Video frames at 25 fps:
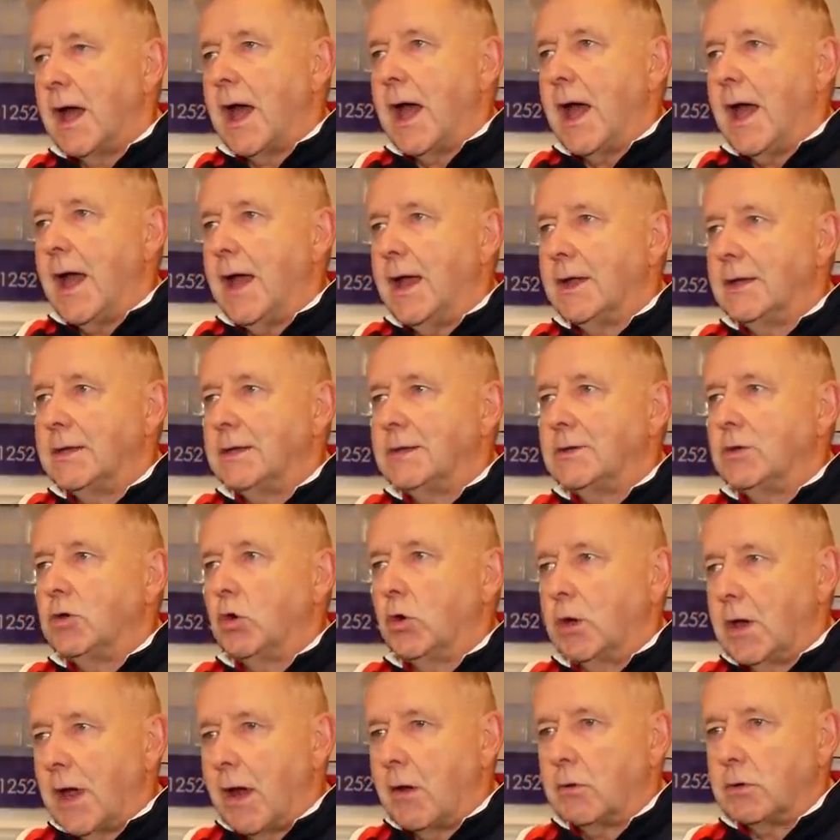and
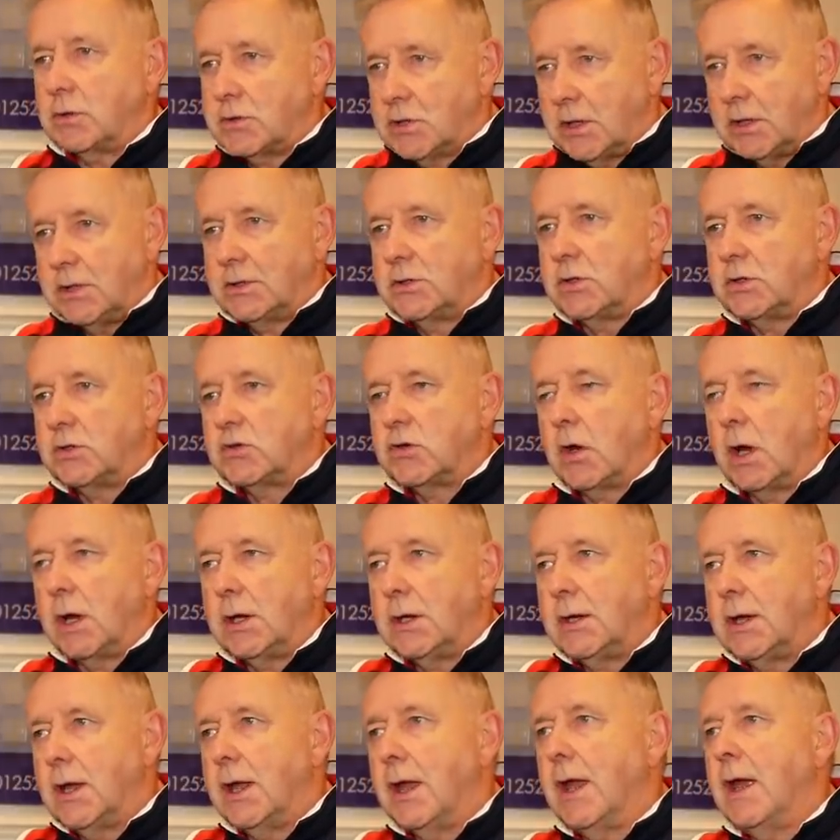you're guaranteed to
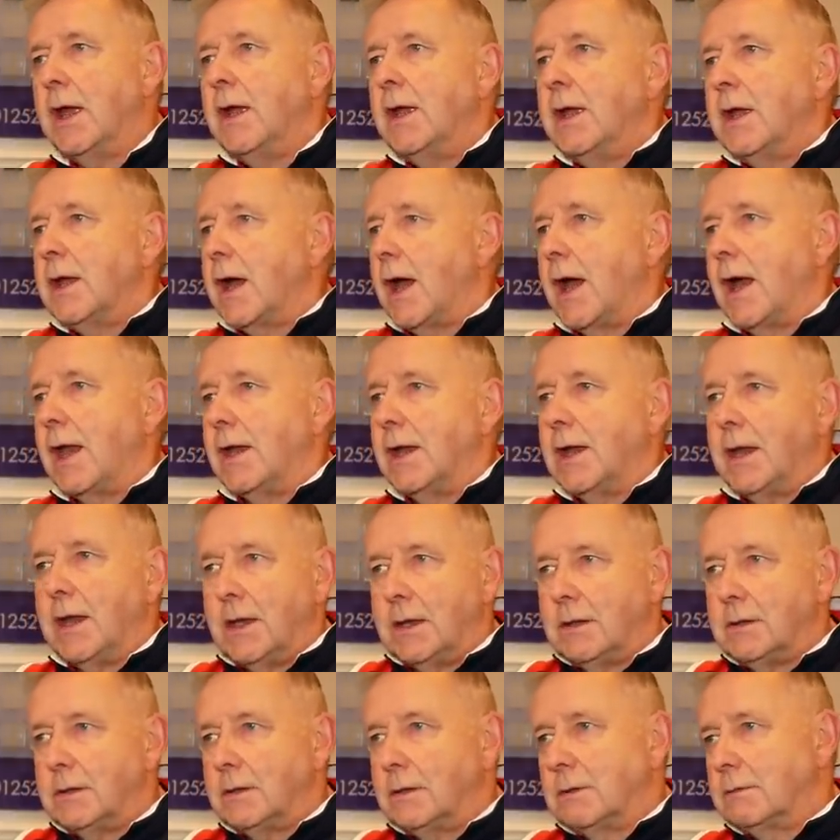train there, and
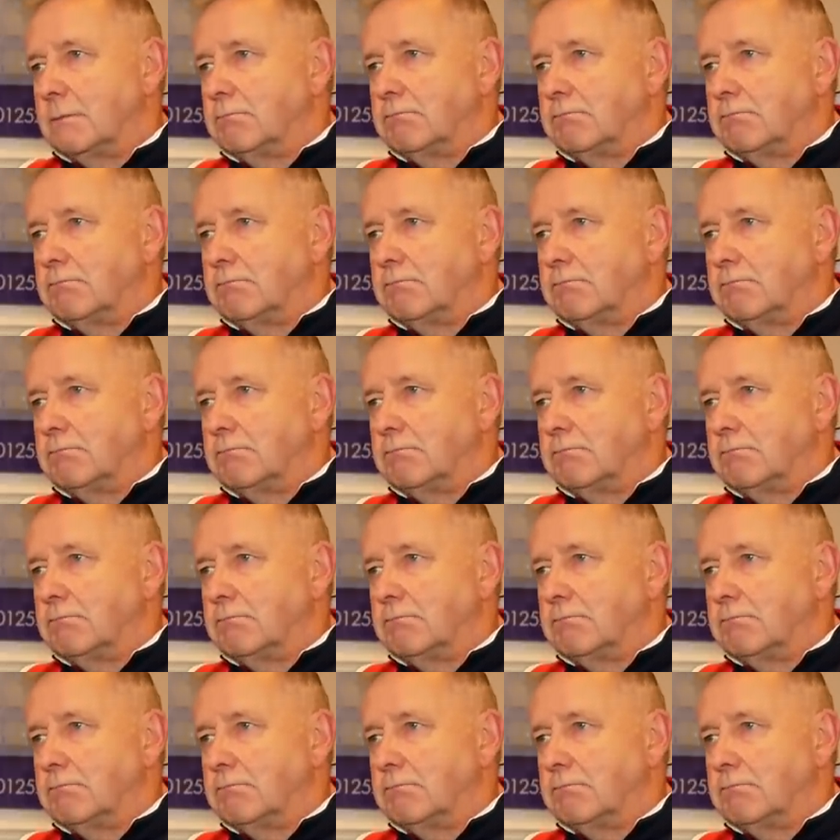then